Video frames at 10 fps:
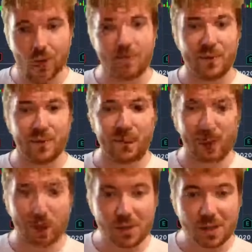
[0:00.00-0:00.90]
it from the
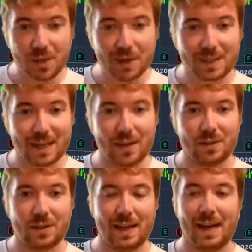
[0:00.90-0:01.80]
lows of the previous cycle
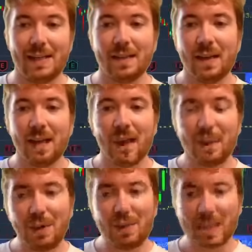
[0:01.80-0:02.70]
to the highs. And
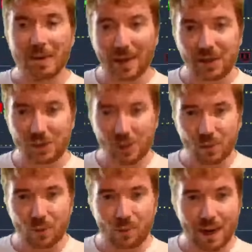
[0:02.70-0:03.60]
what we can see, if I just
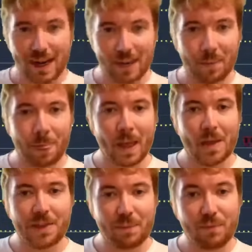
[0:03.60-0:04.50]
zoom right in,
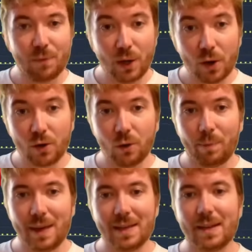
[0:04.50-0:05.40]
the local
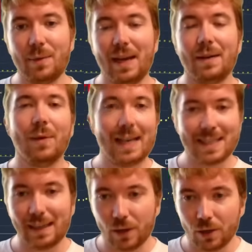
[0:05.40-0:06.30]
peak that we had, well, I
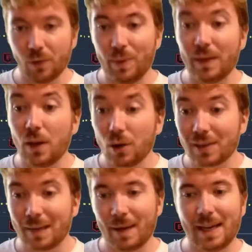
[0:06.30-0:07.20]
say local peak, the
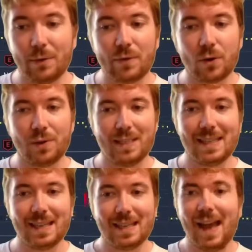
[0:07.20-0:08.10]
all-time high that we've currently
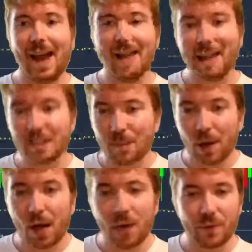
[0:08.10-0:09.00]
set aligns
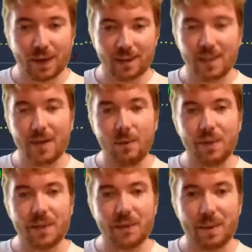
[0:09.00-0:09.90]
perfectly
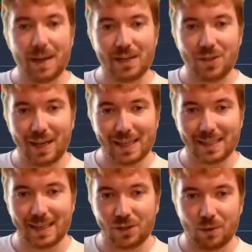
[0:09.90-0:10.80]
with this Fibonacci
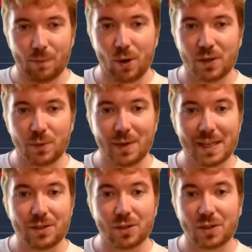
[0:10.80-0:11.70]
extension point
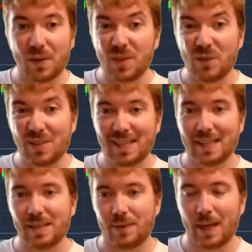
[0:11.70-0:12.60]
within just a few
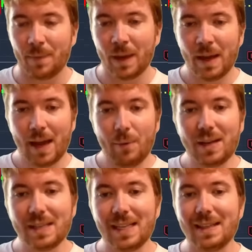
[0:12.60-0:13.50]
cents of that. And we
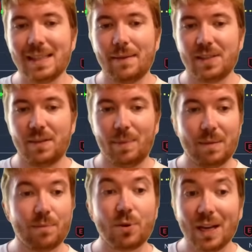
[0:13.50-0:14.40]
can see these levels have
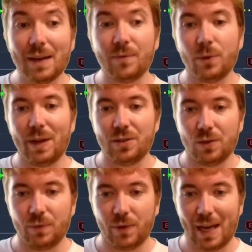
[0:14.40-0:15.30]
been pretty
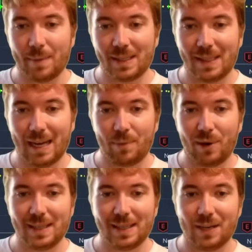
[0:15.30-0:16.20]
influential for the MSTR
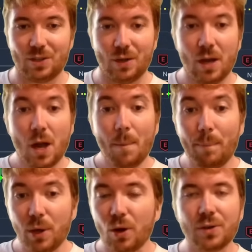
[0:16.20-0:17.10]
price action
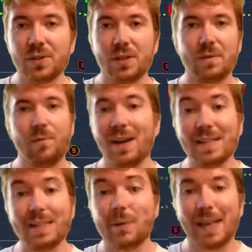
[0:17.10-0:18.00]
beyond
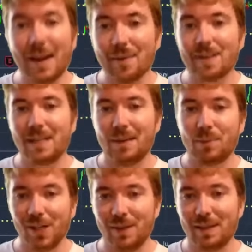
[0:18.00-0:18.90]
prices that we'd ever seen
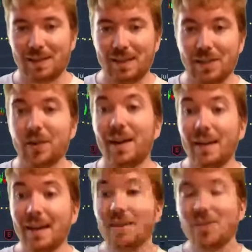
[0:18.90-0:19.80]
previously. So it
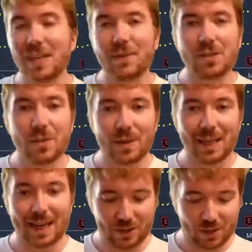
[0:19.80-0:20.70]
does give us some
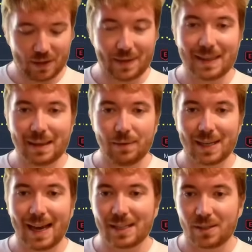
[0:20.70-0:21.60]
indication that these
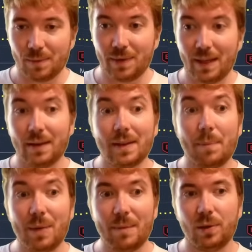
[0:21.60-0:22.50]
levels are something
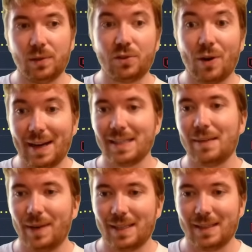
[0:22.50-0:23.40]
that people, traders,
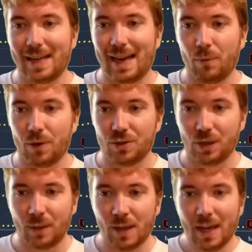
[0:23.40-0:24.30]
investors are
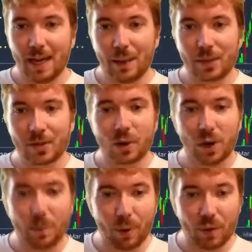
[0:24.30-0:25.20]
watching. And if we just
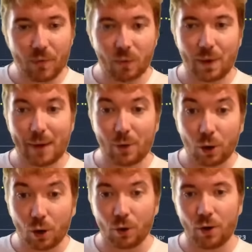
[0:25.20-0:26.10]
scroll above our
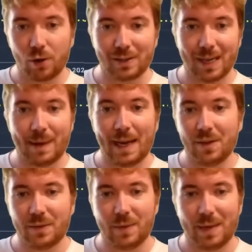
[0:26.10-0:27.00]
current all-time high on
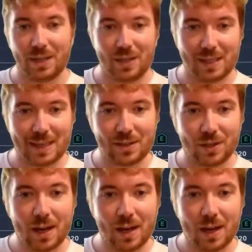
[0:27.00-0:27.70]
this Fibonacci extension,